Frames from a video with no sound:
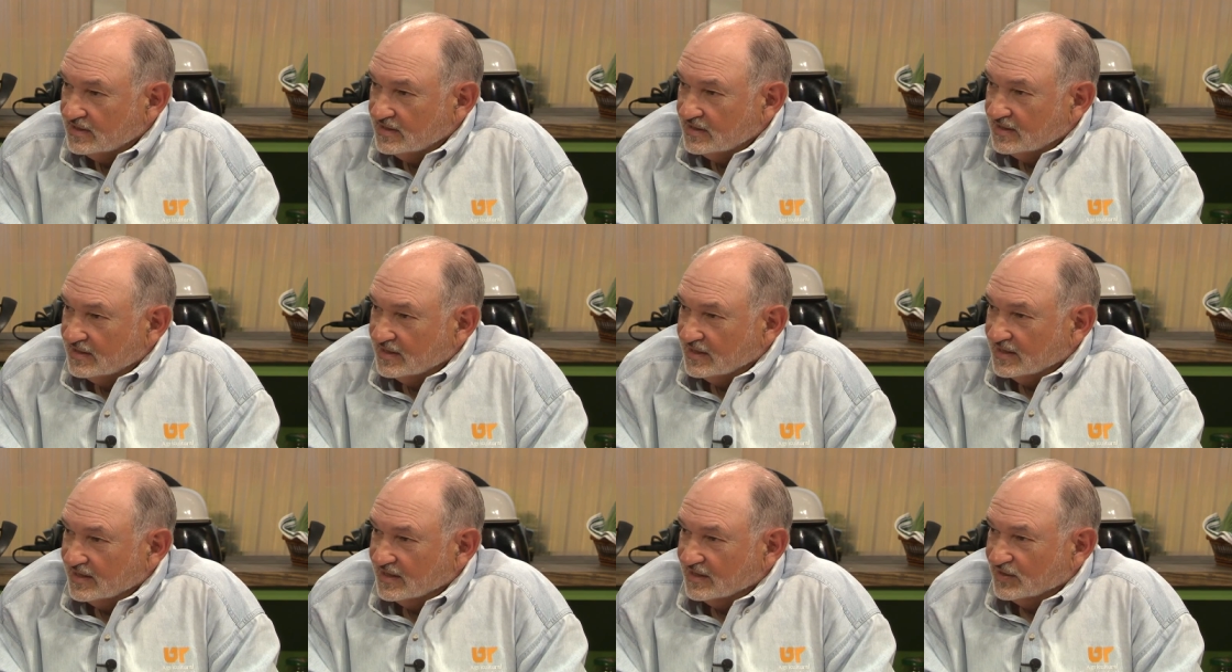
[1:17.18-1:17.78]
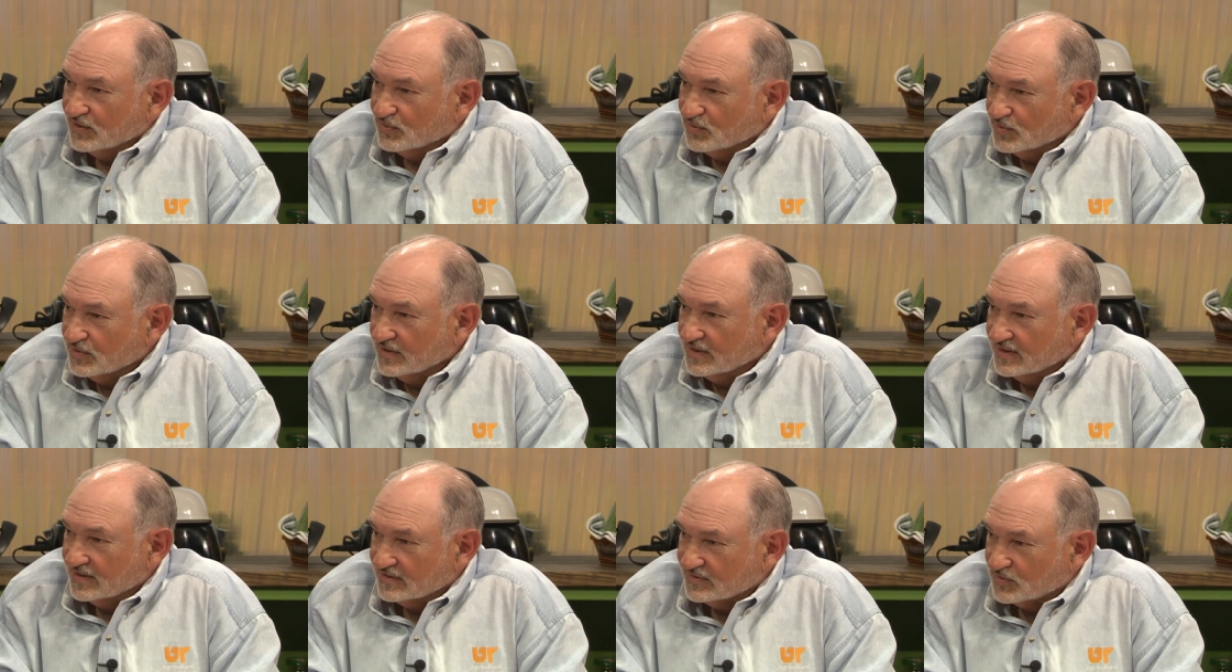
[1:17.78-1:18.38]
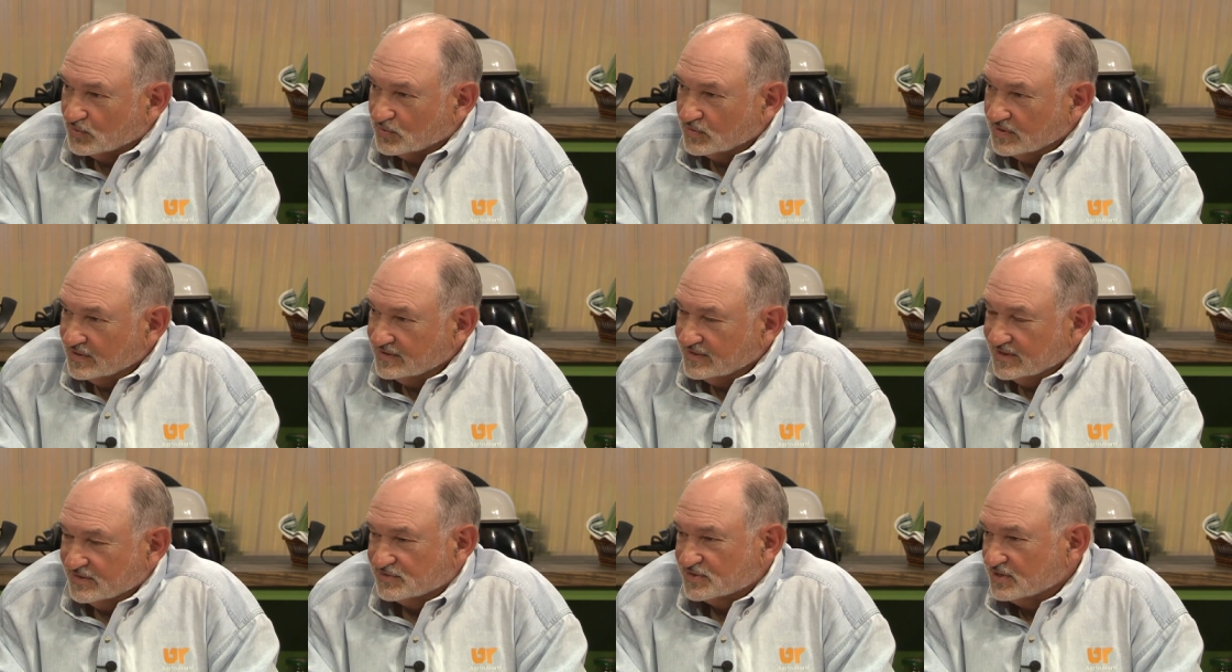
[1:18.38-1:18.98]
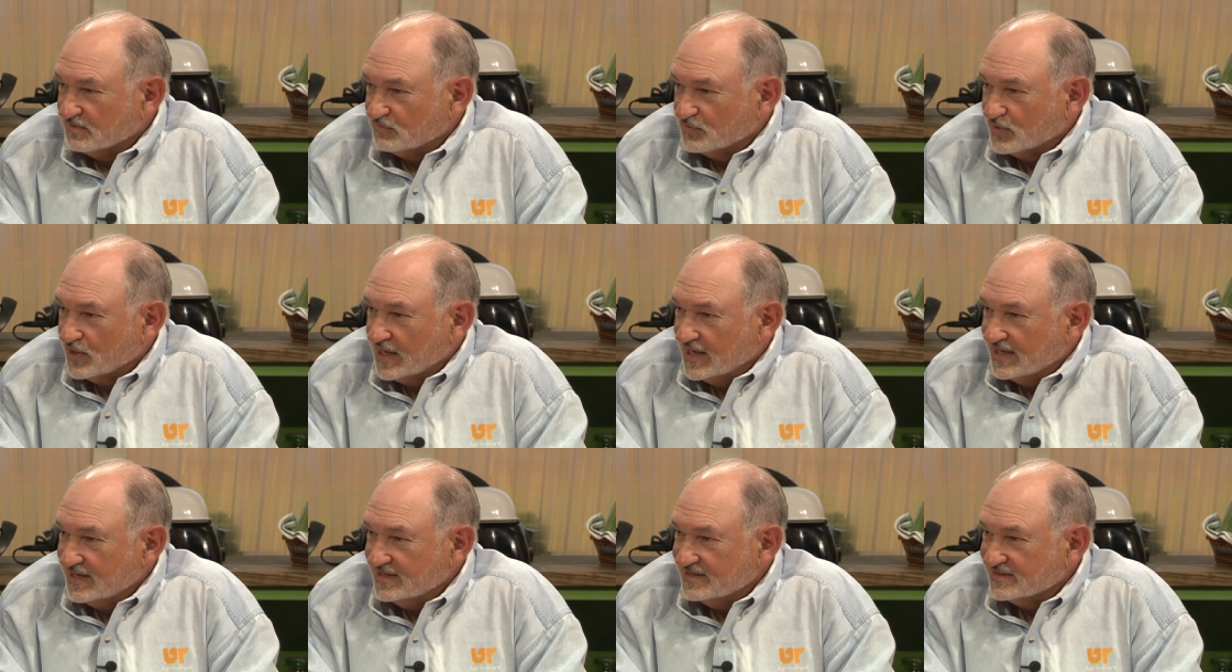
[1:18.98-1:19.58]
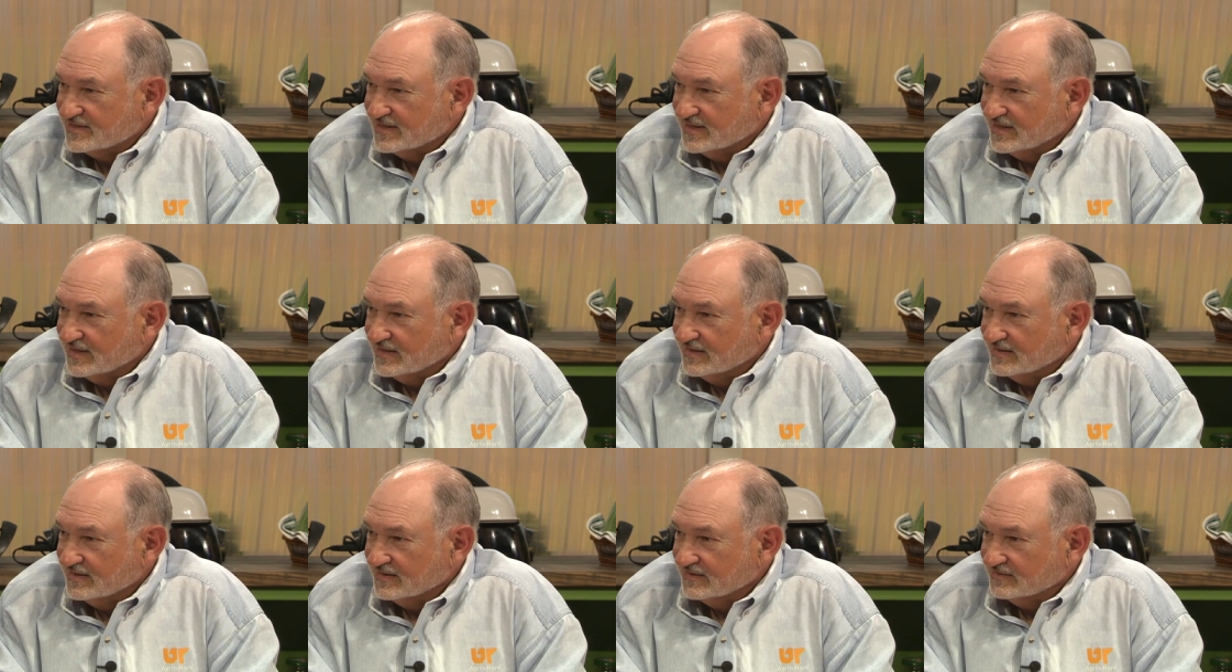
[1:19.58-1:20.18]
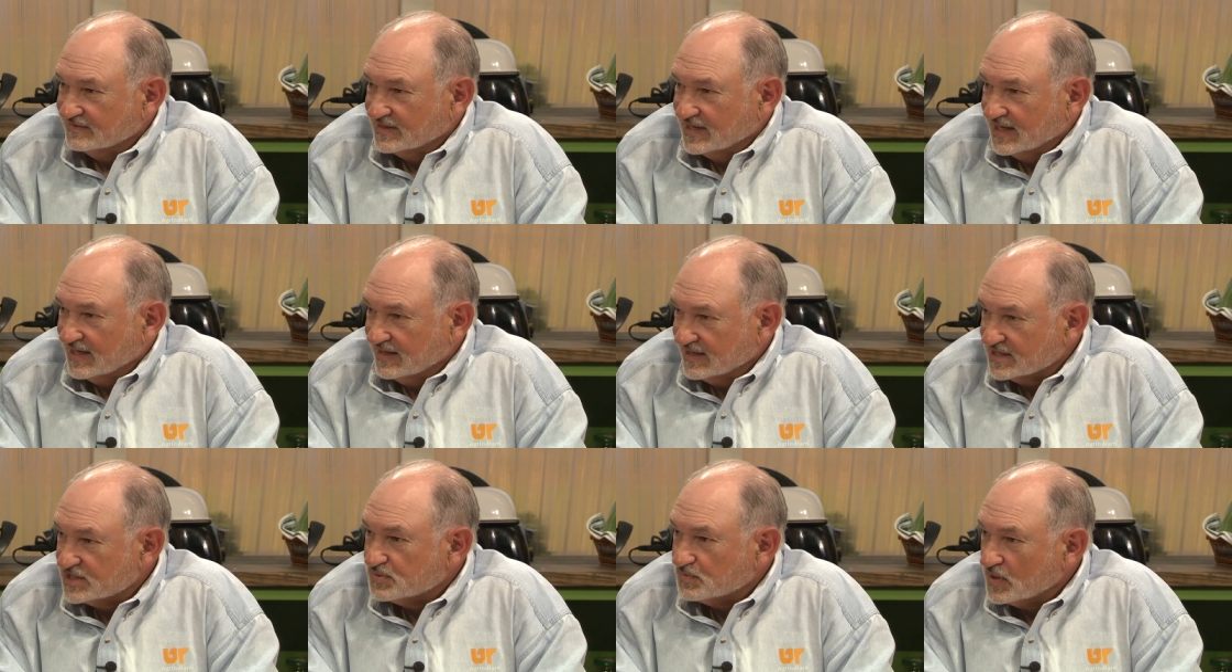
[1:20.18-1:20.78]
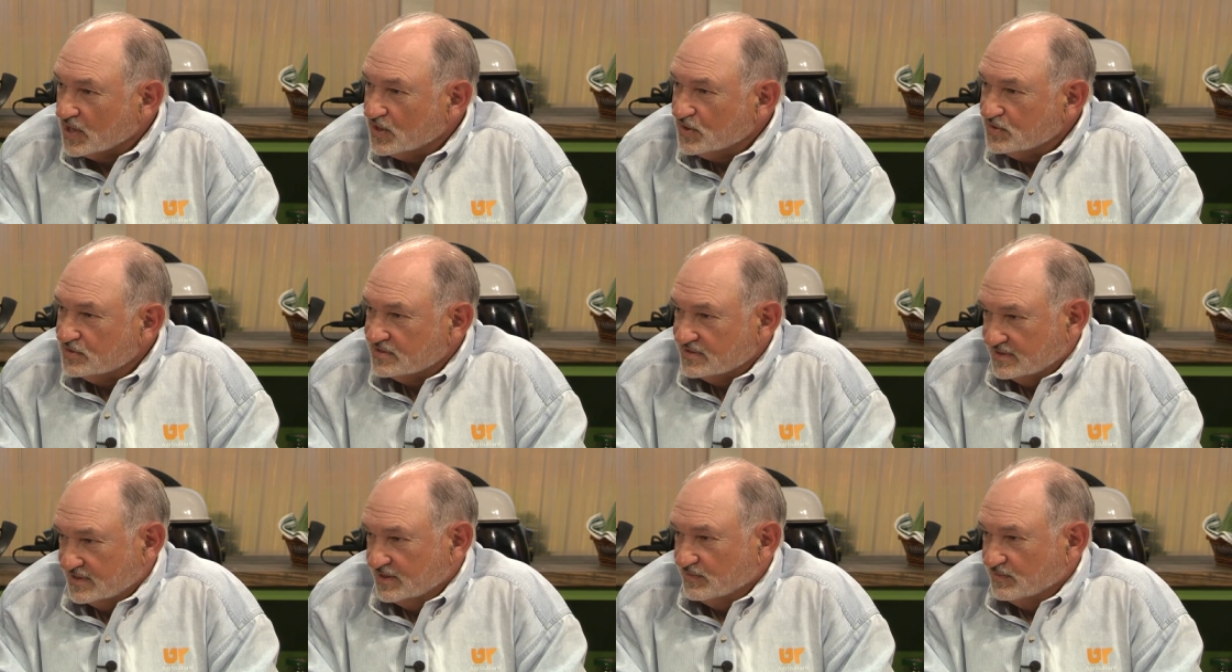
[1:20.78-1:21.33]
mm. and uh, toward, you know some varieties uh, kind of expose the mm -hmm.